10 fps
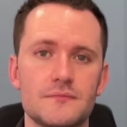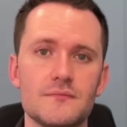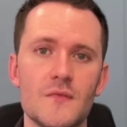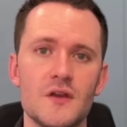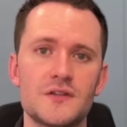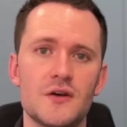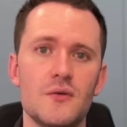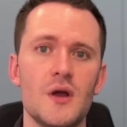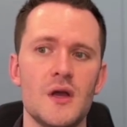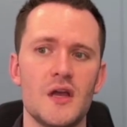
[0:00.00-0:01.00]
So
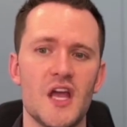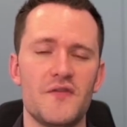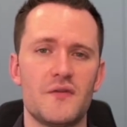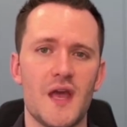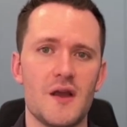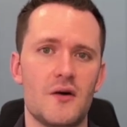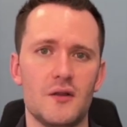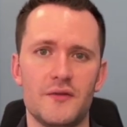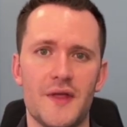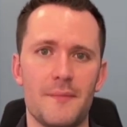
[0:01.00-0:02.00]
if you take all
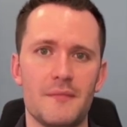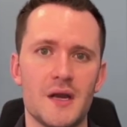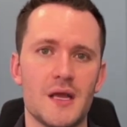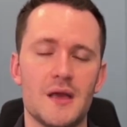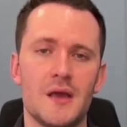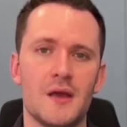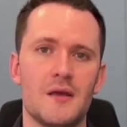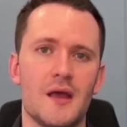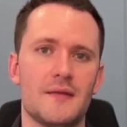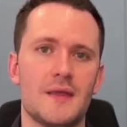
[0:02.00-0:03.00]
of that money
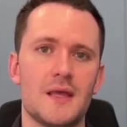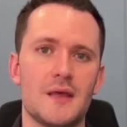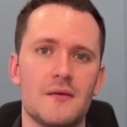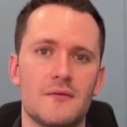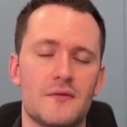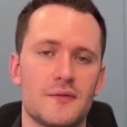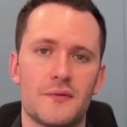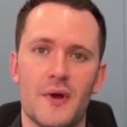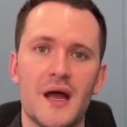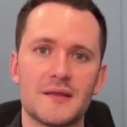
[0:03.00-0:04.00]

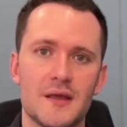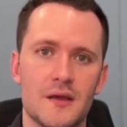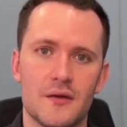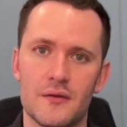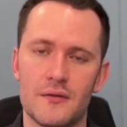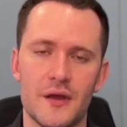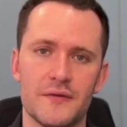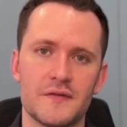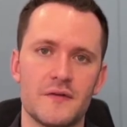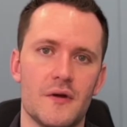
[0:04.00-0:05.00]
throughout the year, every
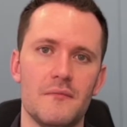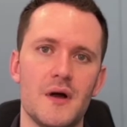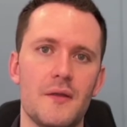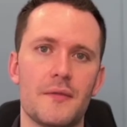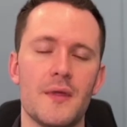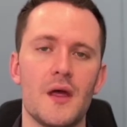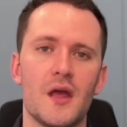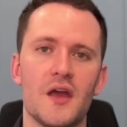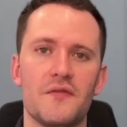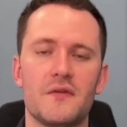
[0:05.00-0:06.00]
single month,
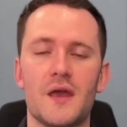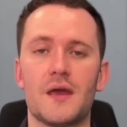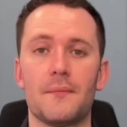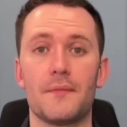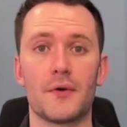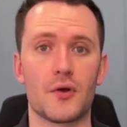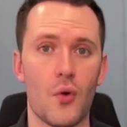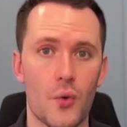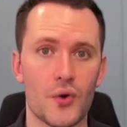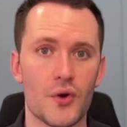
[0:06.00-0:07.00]
if you take it per
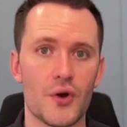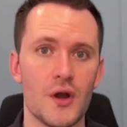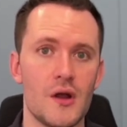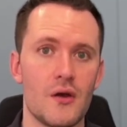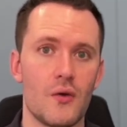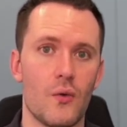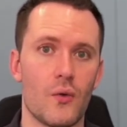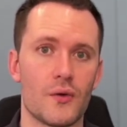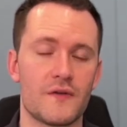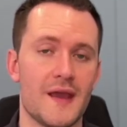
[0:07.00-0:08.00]
quarter
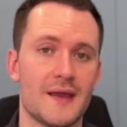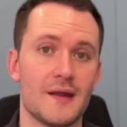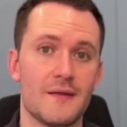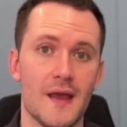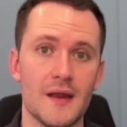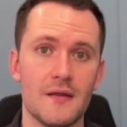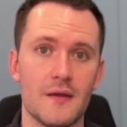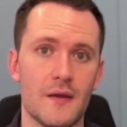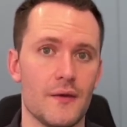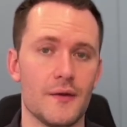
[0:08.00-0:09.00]
or take it at the end of the
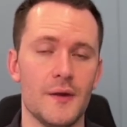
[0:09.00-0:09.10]
year,